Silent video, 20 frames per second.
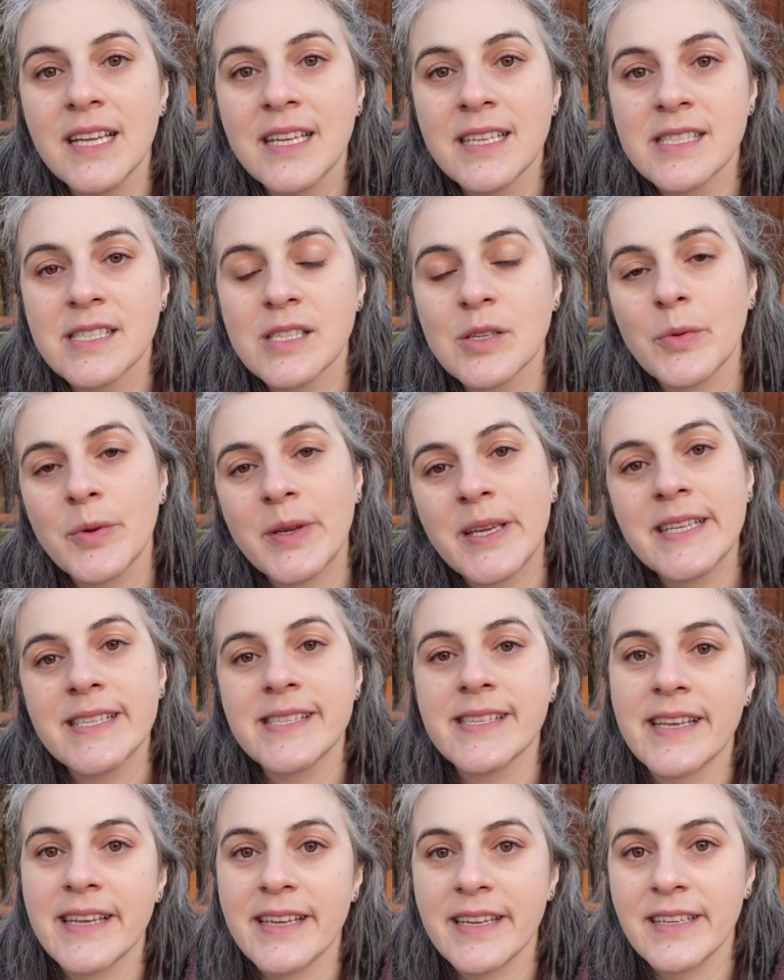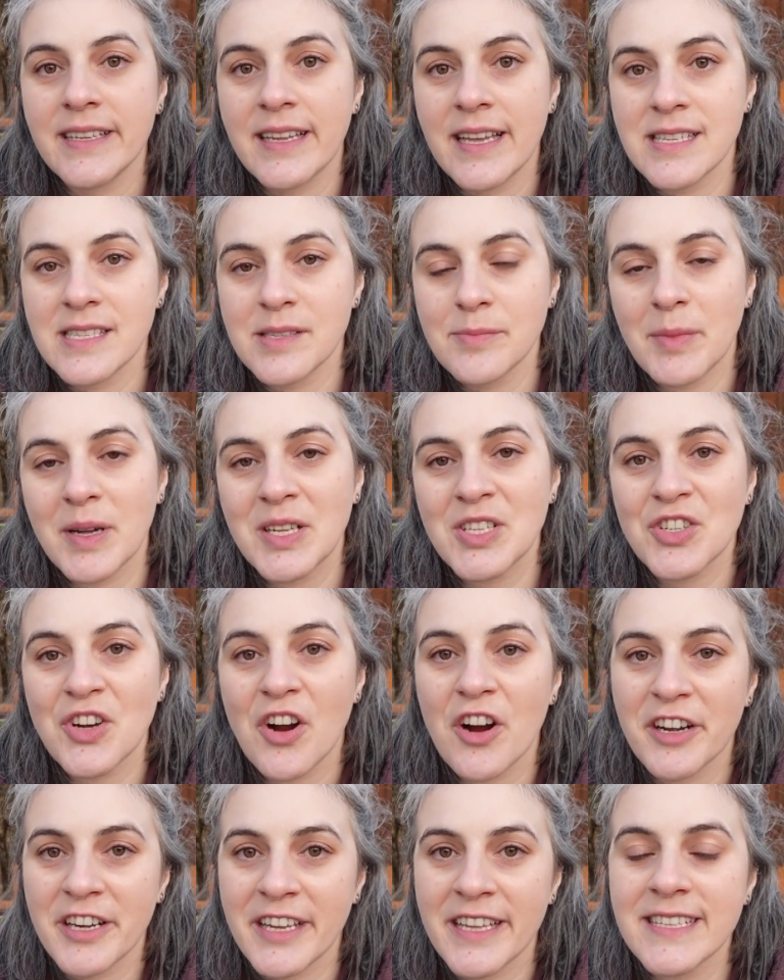squeeze in as much
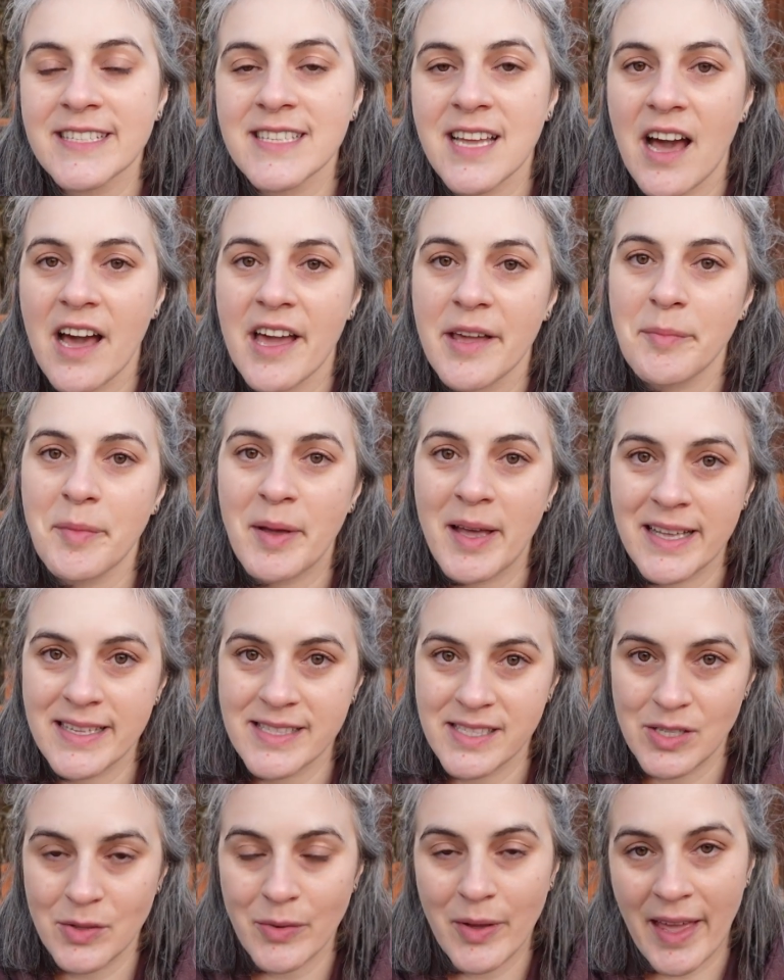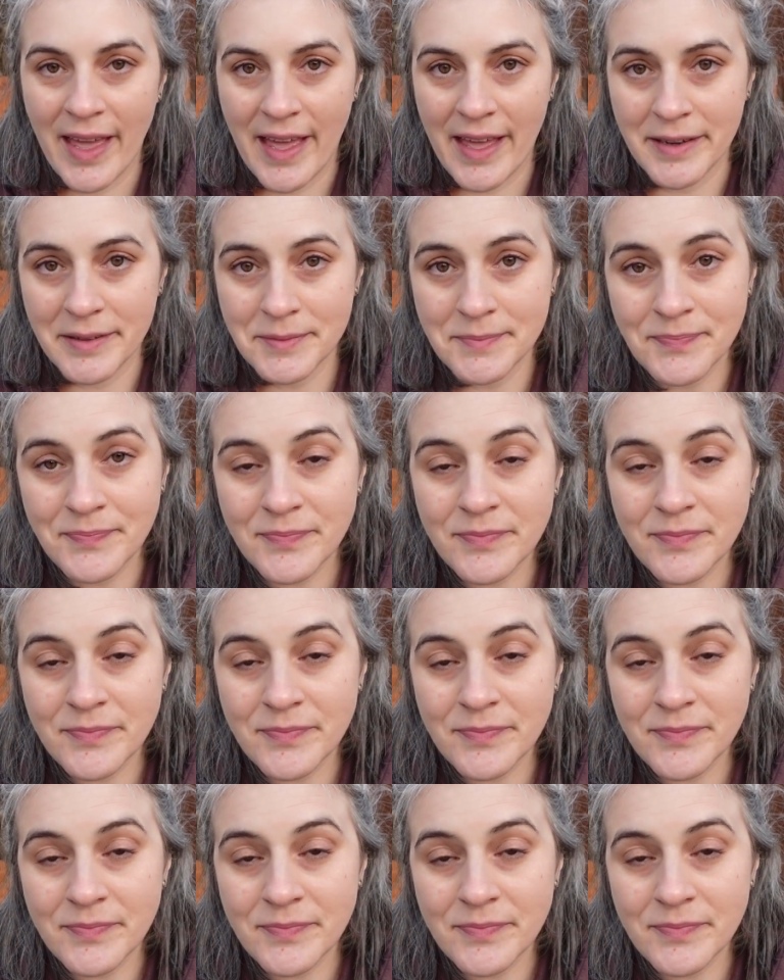gardening time as you can.